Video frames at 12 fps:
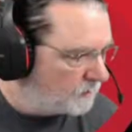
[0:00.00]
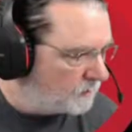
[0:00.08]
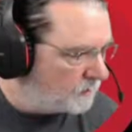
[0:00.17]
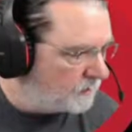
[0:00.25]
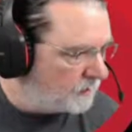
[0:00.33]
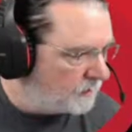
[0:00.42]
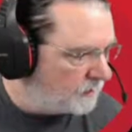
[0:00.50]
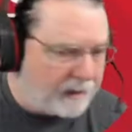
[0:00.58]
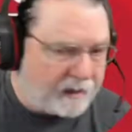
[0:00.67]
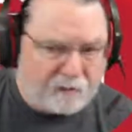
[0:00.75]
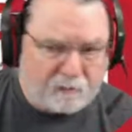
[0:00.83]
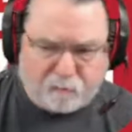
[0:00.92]
Yeah, I got
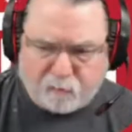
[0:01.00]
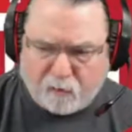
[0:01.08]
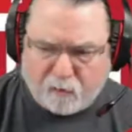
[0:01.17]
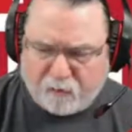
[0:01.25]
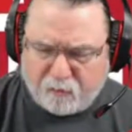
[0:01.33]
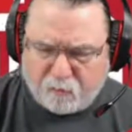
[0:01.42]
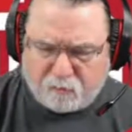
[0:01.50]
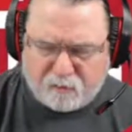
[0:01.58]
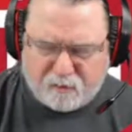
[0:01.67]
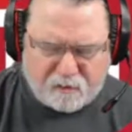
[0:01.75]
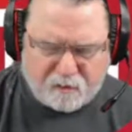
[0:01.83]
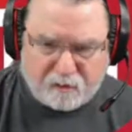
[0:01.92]
a new
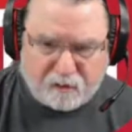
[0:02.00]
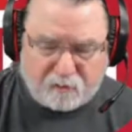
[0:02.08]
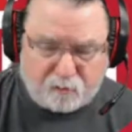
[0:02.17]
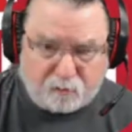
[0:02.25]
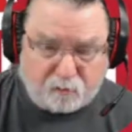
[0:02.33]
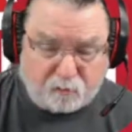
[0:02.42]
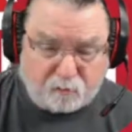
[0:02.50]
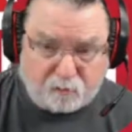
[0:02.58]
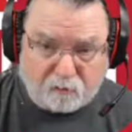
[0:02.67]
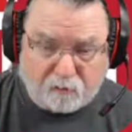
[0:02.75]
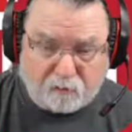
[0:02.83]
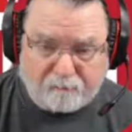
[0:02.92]
thing today on YouTube
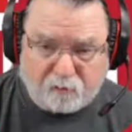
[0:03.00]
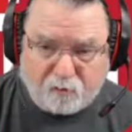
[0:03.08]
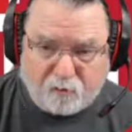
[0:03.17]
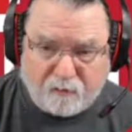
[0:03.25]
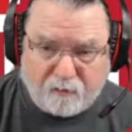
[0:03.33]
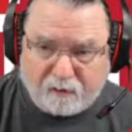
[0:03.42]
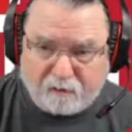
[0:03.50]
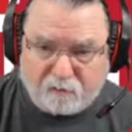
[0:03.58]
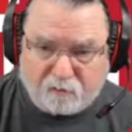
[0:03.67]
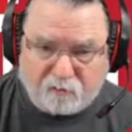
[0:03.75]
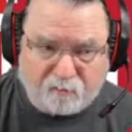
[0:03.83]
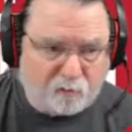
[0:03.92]
too. I have to go back and
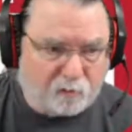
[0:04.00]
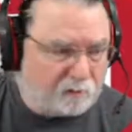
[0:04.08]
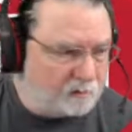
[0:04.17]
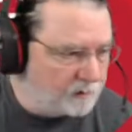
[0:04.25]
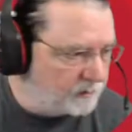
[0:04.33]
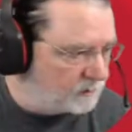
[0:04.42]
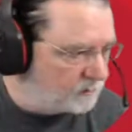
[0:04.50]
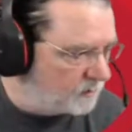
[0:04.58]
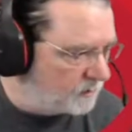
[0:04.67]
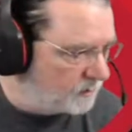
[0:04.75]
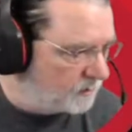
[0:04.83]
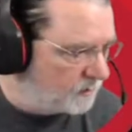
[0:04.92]
explore it later
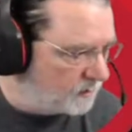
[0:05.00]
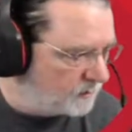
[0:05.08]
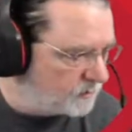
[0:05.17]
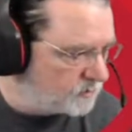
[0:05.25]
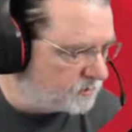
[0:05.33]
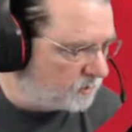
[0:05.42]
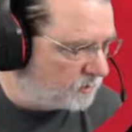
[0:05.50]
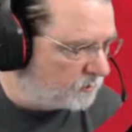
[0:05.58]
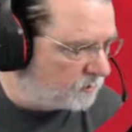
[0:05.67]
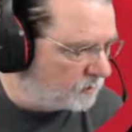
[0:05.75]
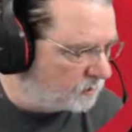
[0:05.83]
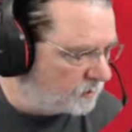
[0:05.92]
on. I just saw it a
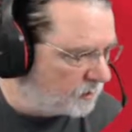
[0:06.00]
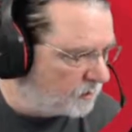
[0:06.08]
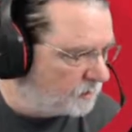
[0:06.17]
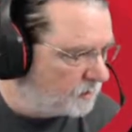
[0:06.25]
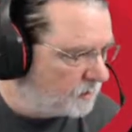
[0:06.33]
while ago.